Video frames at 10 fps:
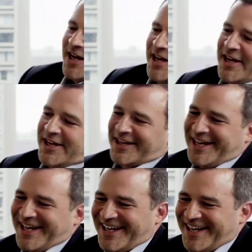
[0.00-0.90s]
Why is
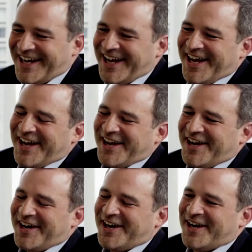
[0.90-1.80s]

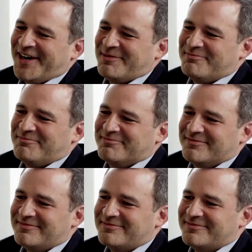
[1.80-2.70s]
that?
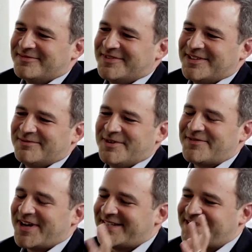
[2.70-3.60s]

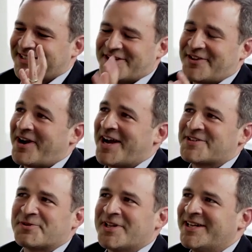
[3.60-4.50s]
We've got 6 other
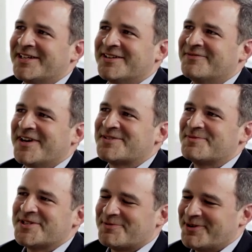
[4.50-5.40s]
ass-related
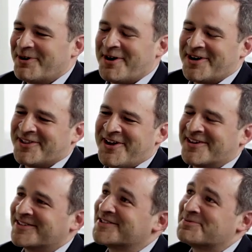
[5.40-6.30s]
investments. We were already long in the